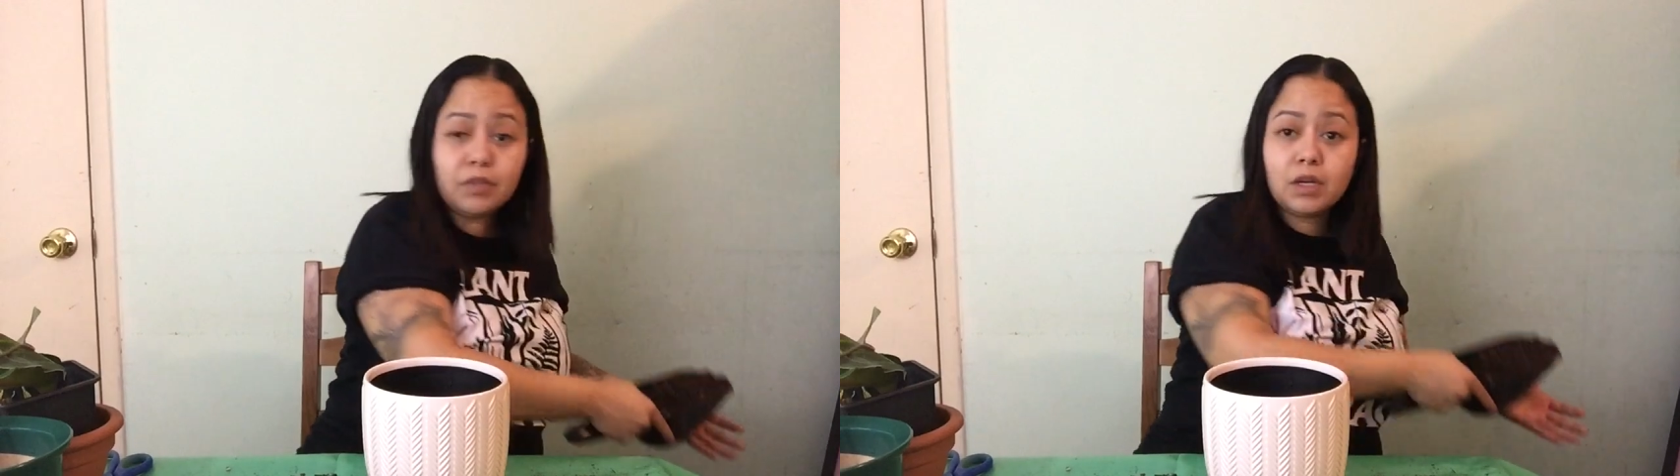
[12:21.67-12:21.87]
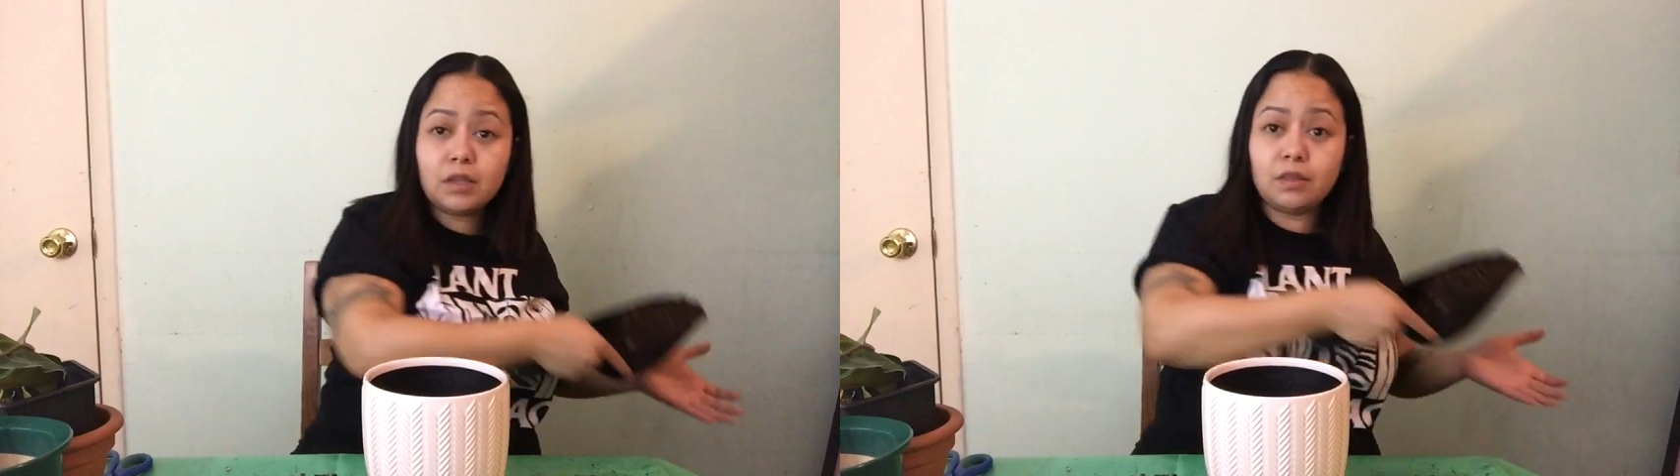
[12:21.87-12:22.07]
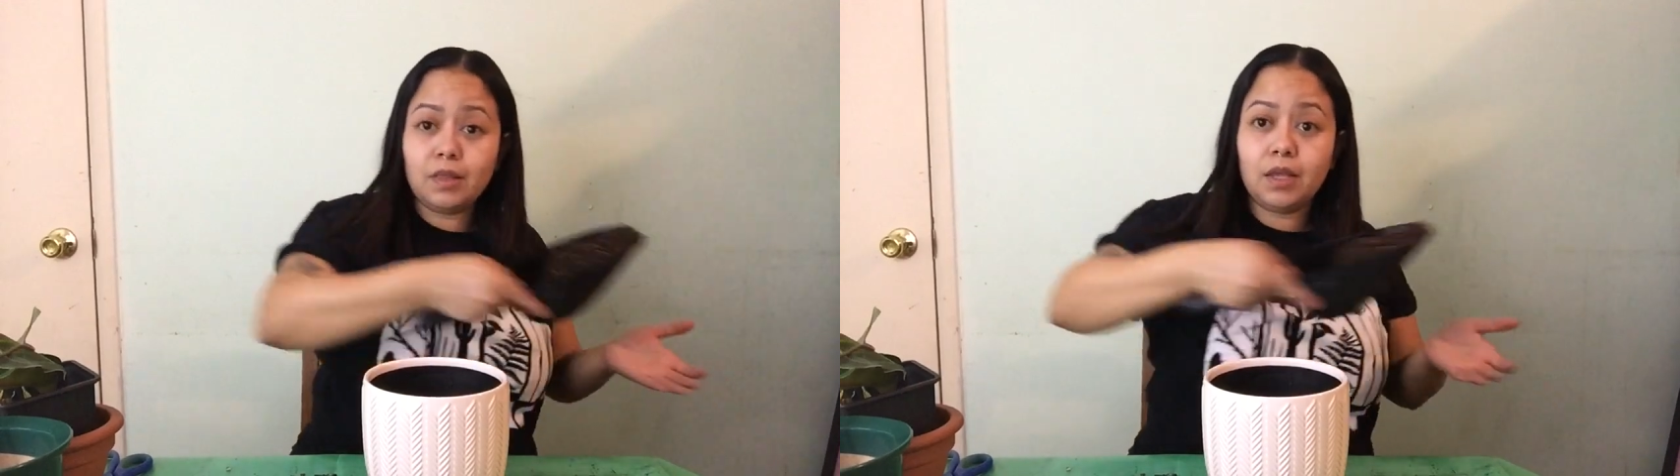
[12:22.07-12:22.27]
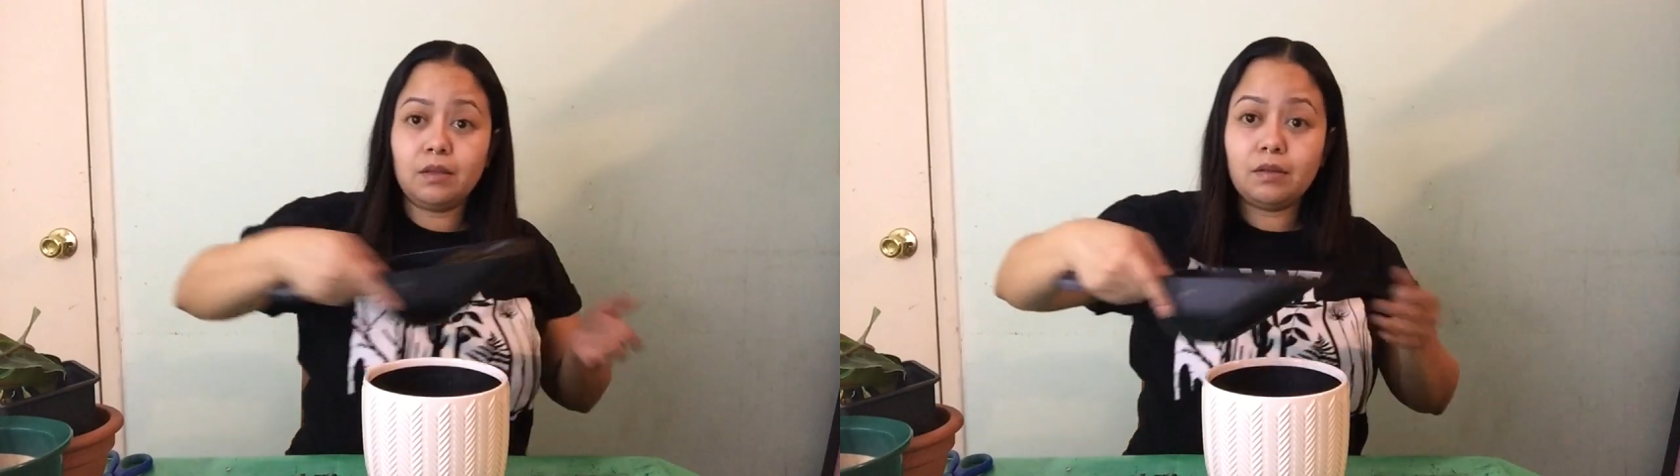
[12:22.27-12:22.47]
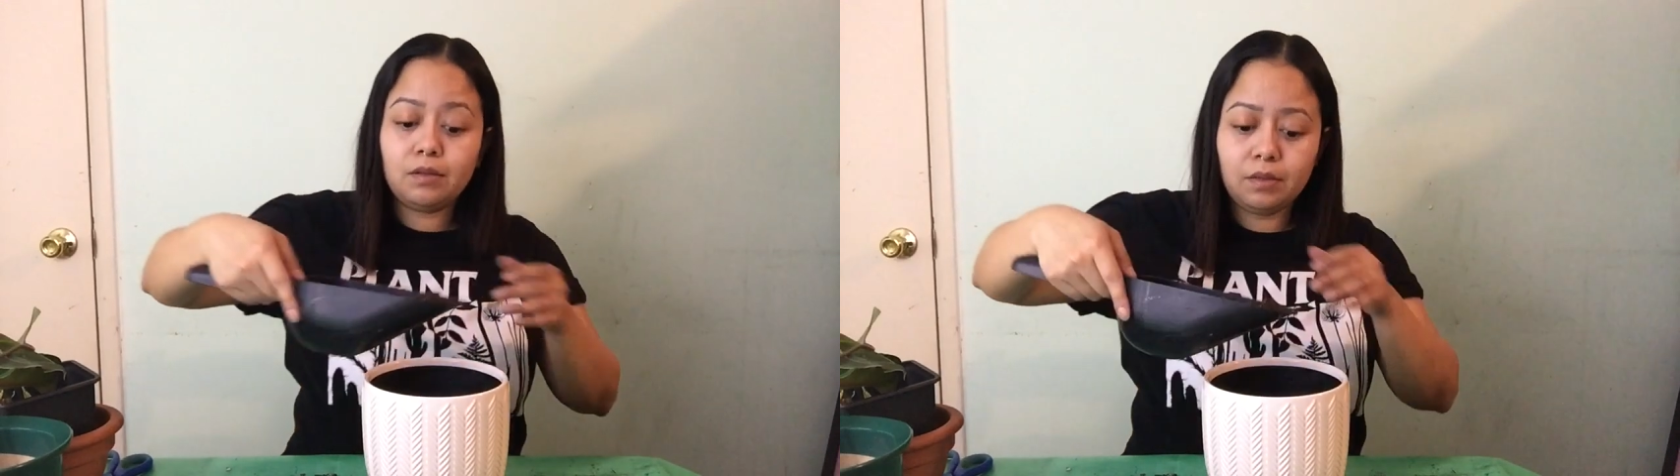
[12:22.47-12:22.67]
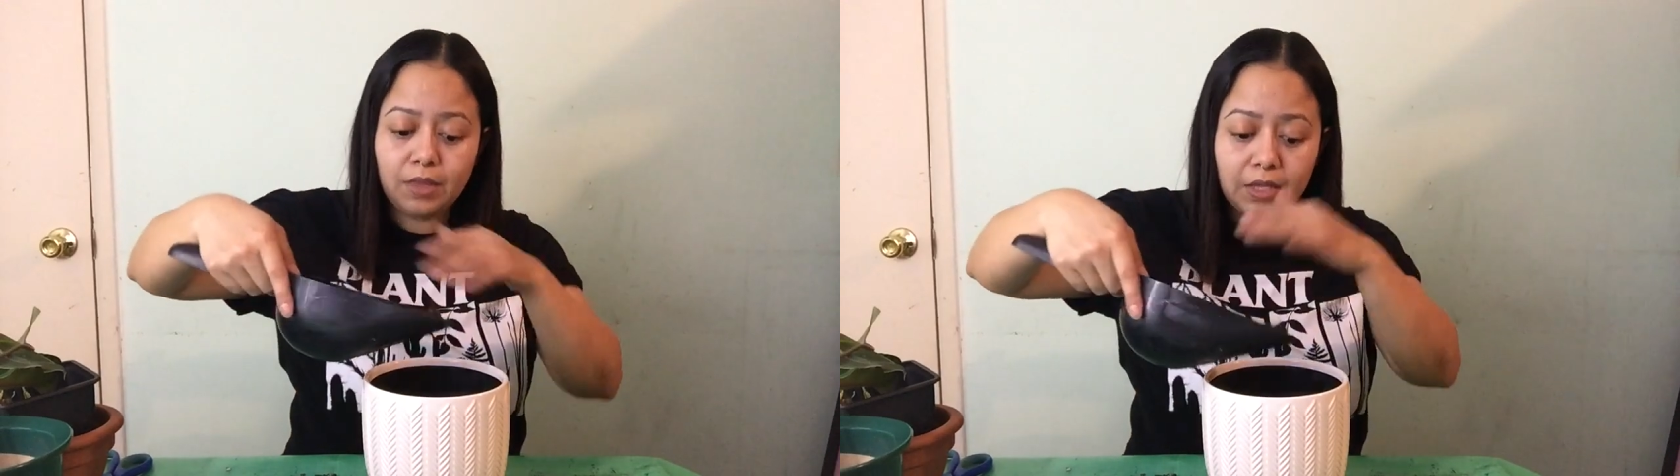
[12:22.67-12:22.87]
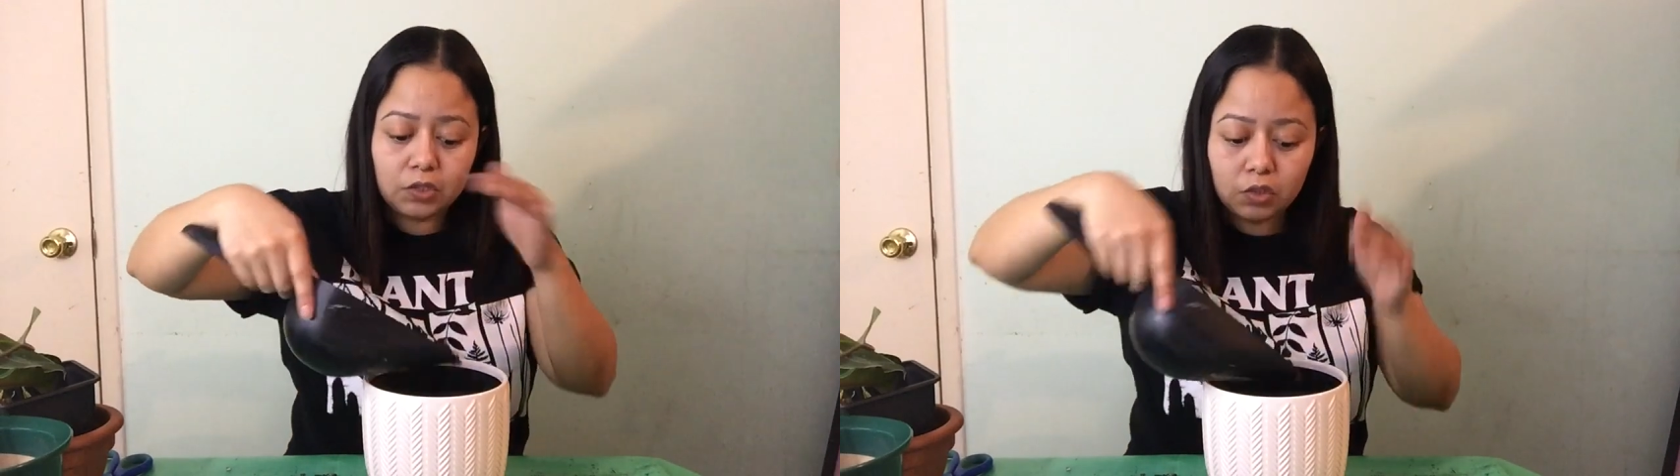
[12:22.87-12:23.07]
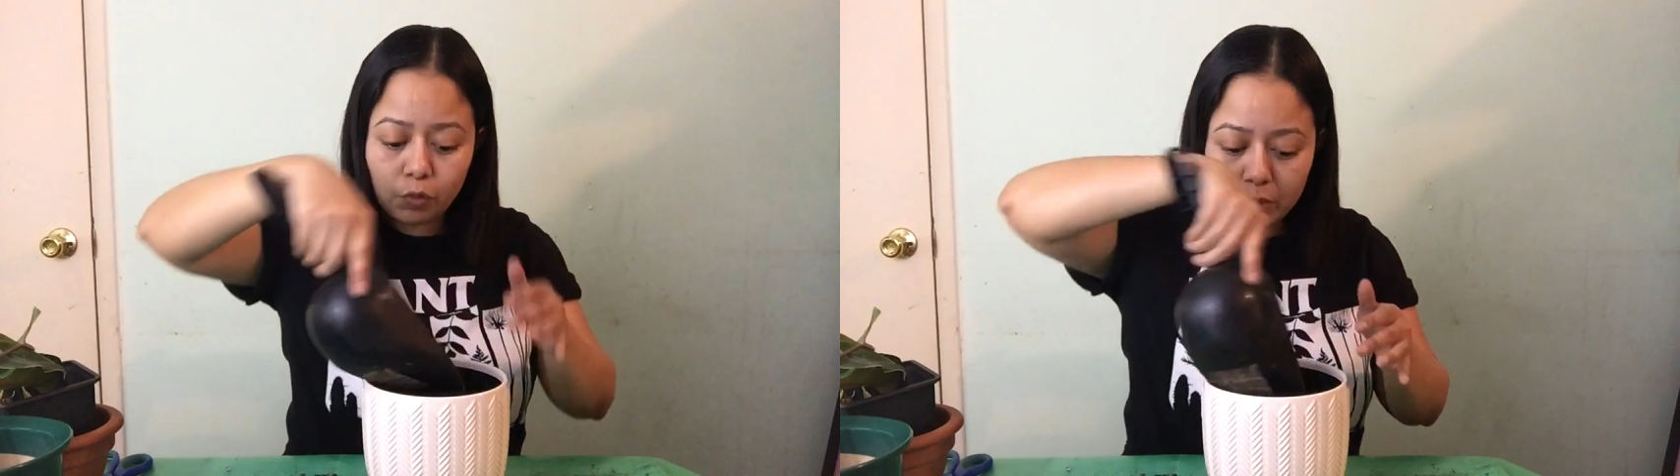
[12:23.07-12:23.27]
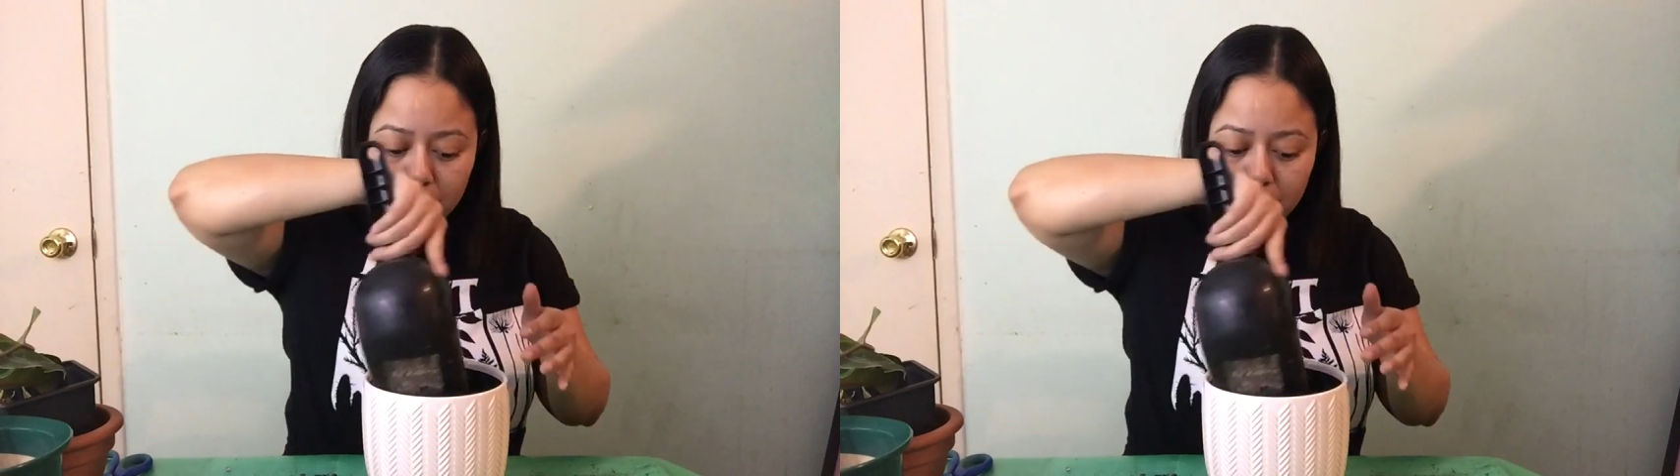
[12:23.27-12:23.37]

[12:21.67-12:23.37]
it in like that soapy